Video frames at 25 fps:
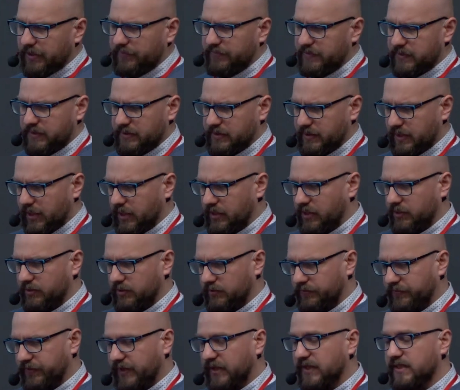gives a lot
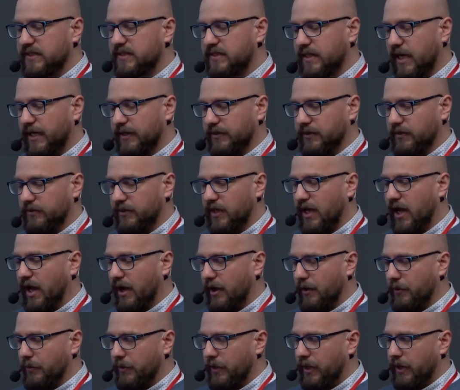of insight on
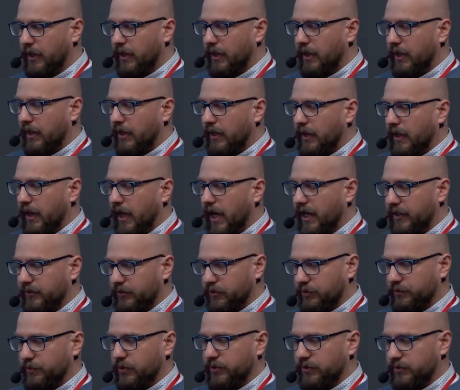how
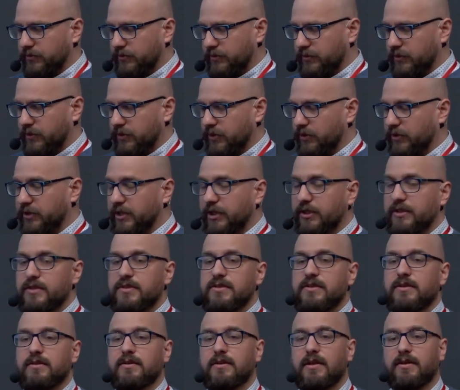actor model
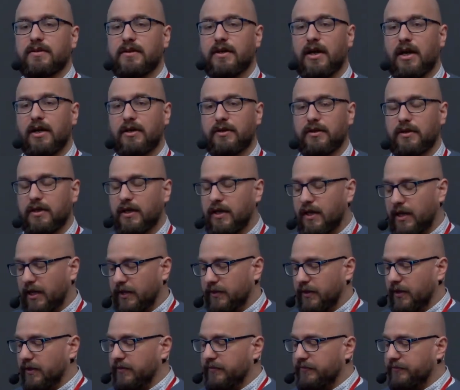concurrency
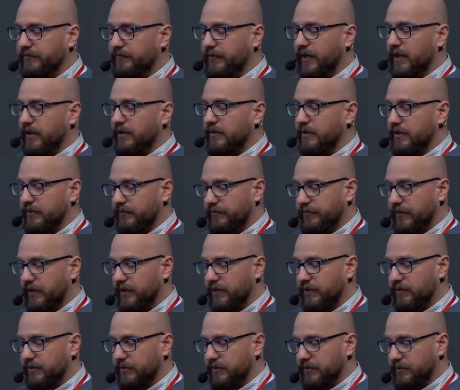and
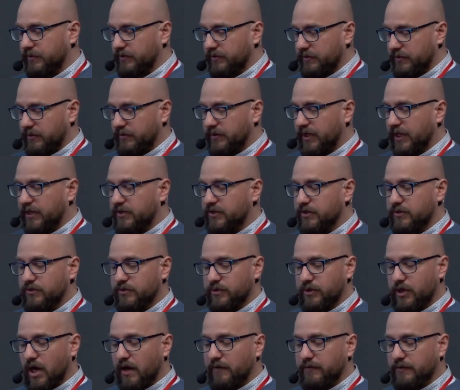failure detection
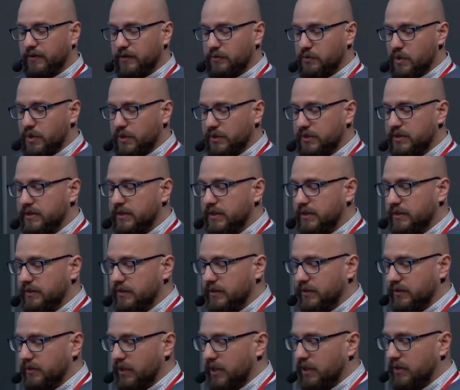recovery works
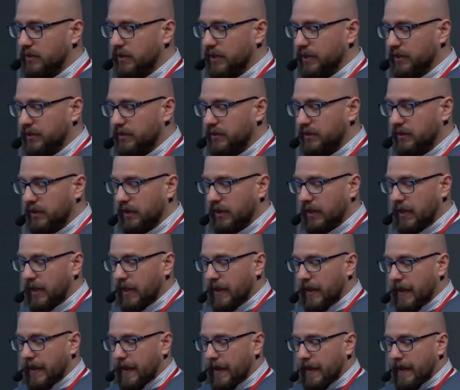in Erlang.
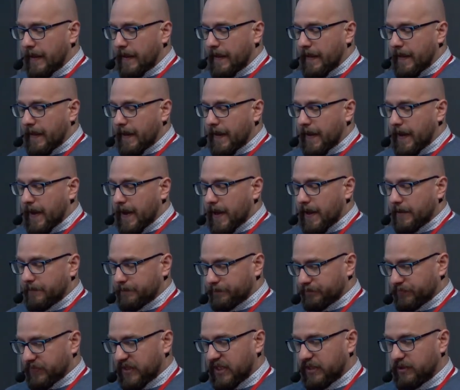
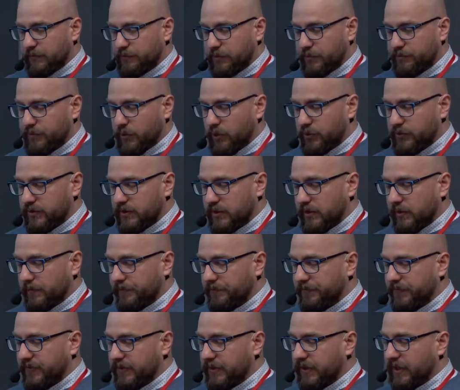And the proposal,
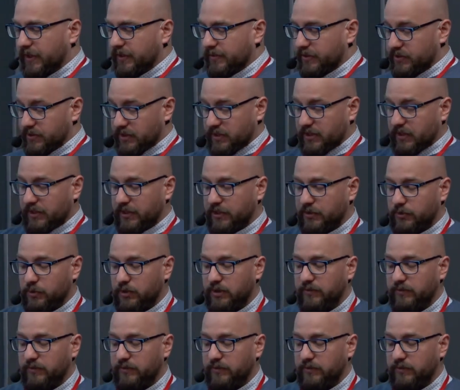there's a link to